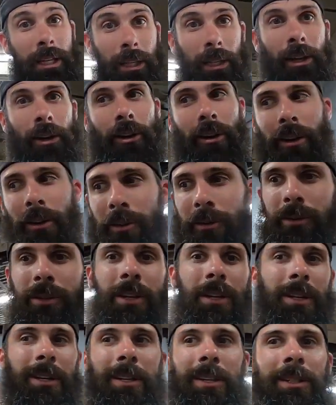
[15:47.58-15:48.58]
clear hose,
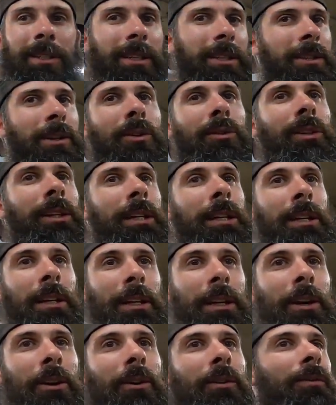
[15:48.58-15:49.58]
because it's only
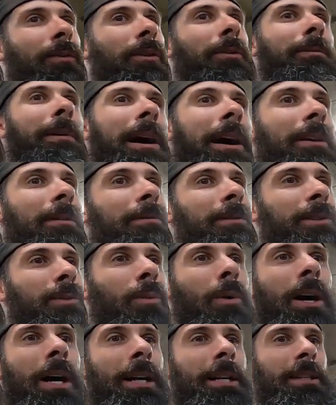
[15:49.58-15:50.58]
clear for about
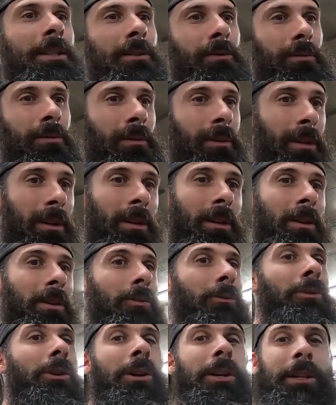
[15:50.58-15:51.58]
twice
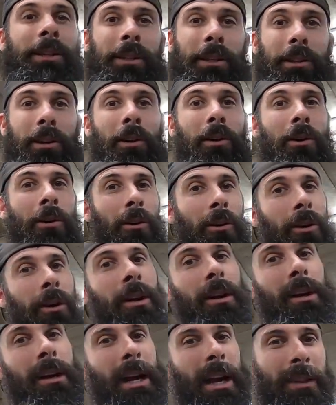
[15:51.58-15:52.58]
running the car,
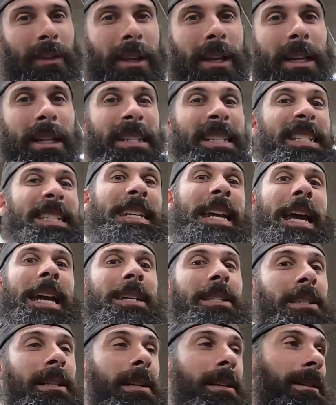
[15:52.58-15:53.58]
and then it's
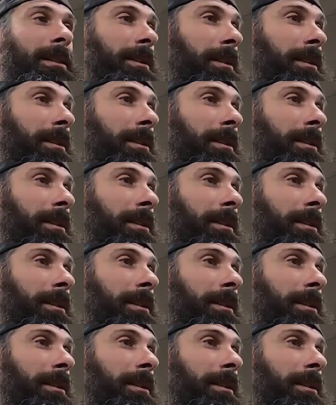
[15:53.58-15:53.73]
nasty.